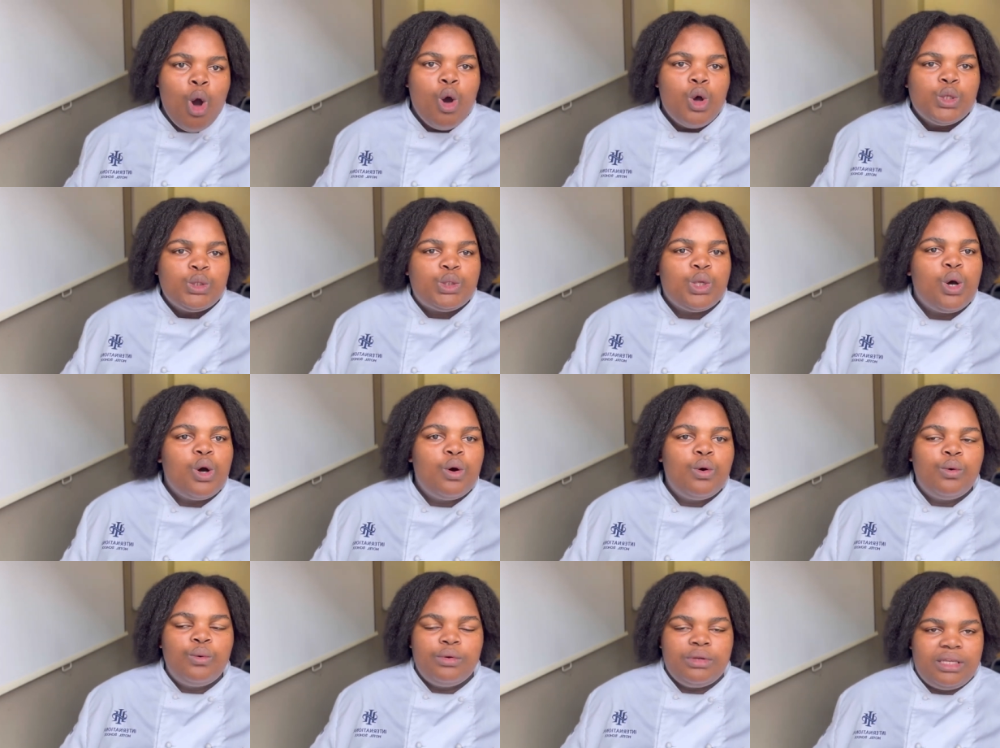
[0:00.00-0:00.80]

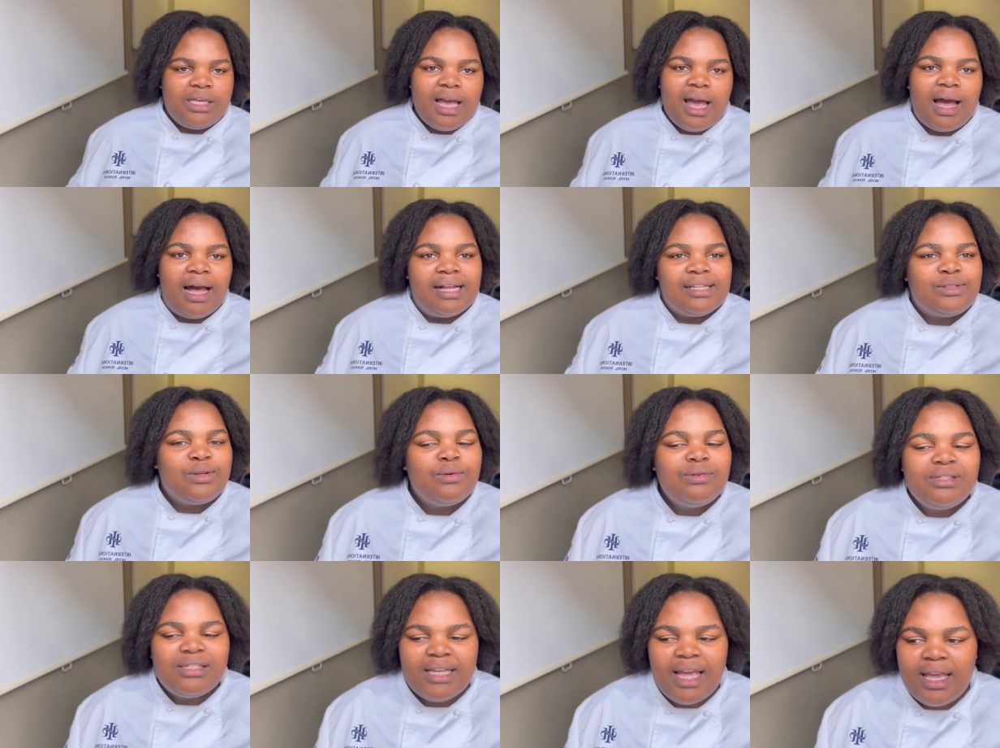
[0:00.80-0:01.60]
so yeah
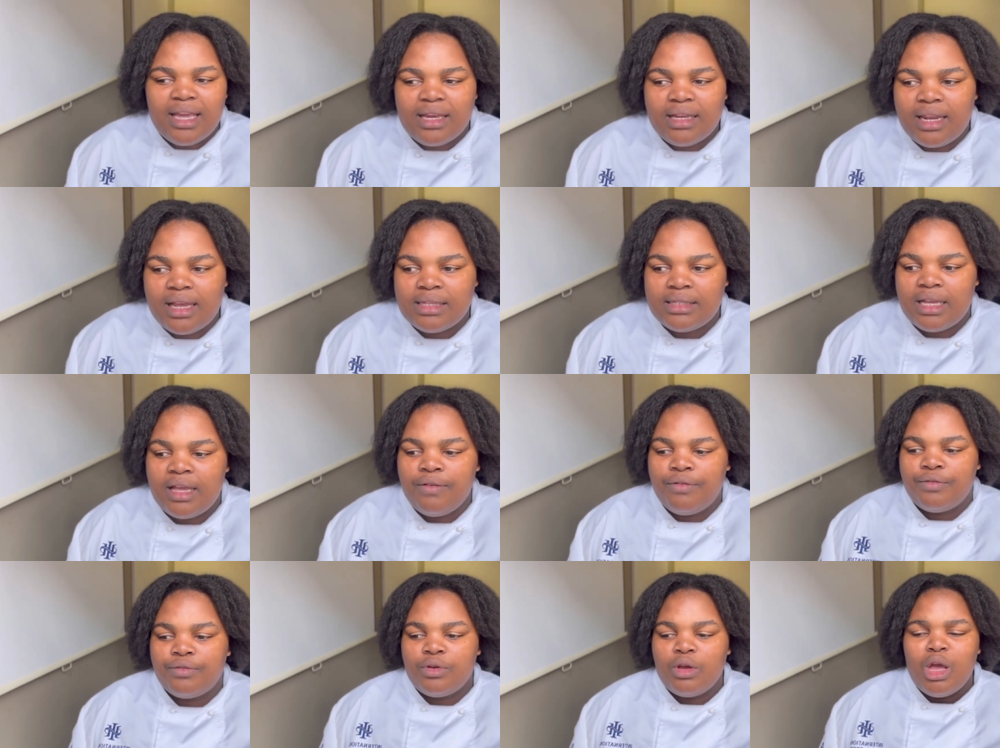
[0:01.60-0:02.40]
don't take it as
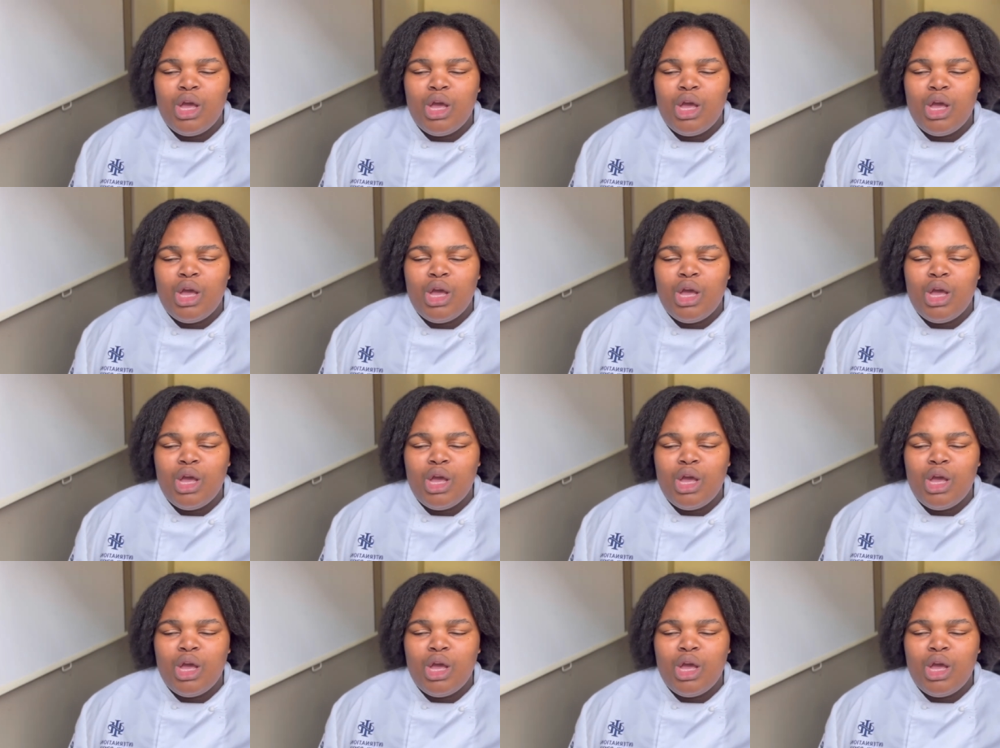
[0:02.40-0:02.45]
if